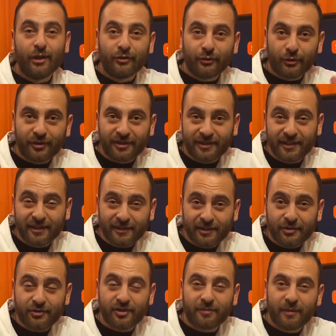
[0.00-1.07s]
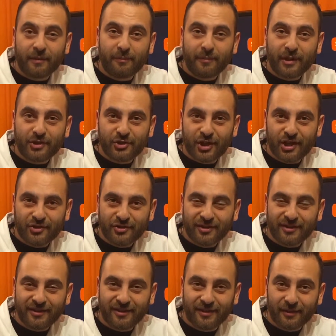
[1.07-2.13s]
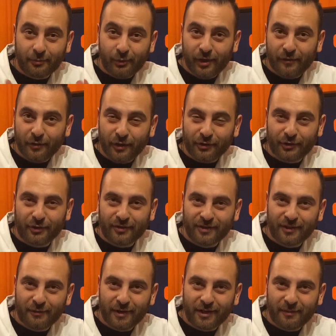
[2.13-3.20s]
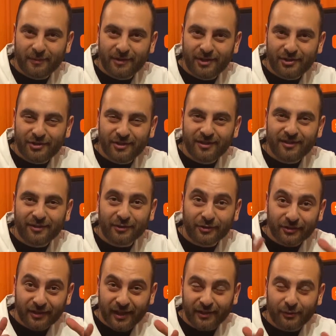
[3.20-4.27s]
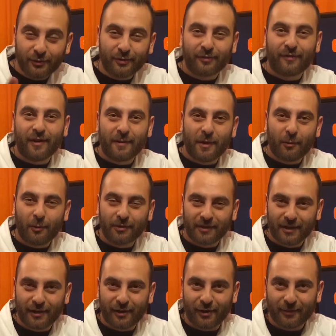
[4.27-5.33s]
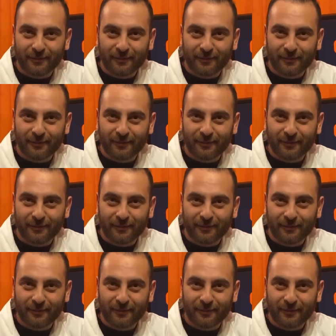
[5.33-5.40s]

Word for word: So the CDC just made big changes to the Prevnar 13 recommendations, so stay tuned to find out what they are.